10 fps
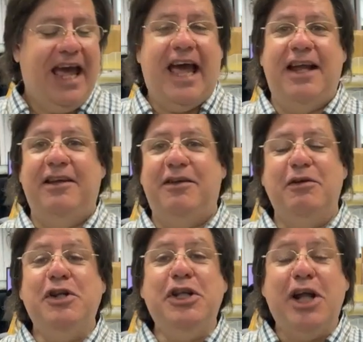And
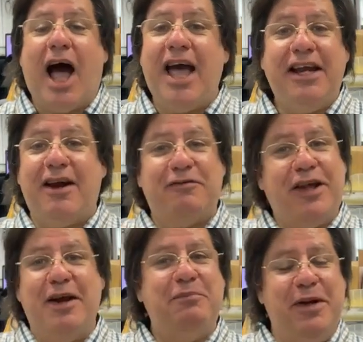9 out of
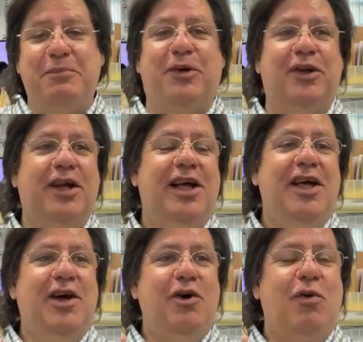10 people
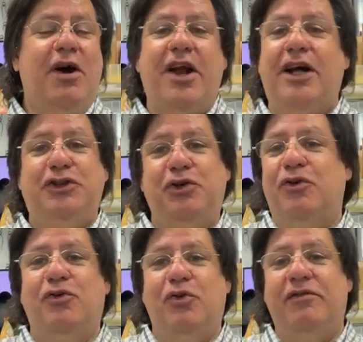who are not
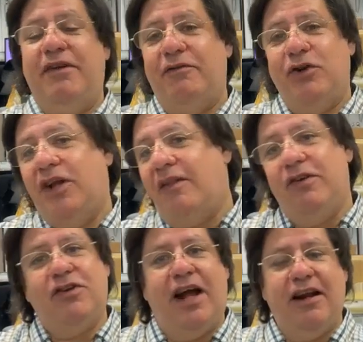jewelers, who have never done
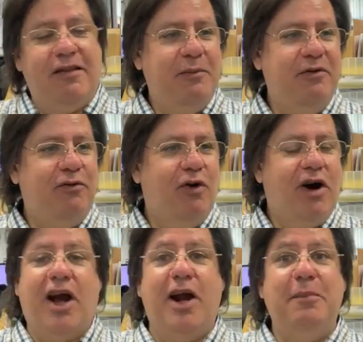this kind of thing before,
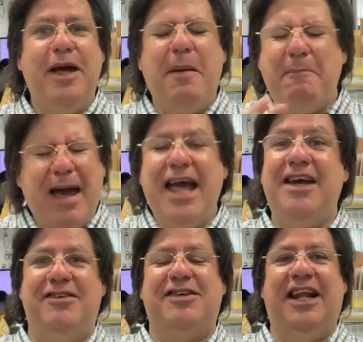are going to be
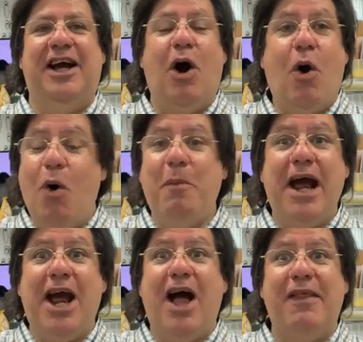amazed. Like, oh
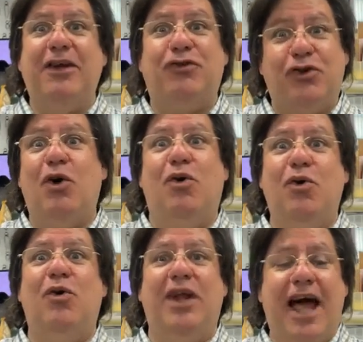my God, that's so
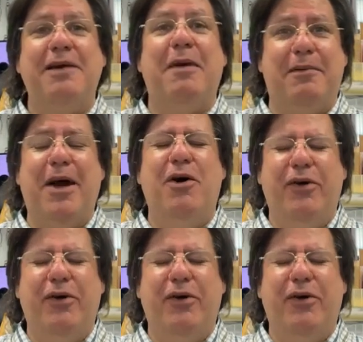cool. I can make my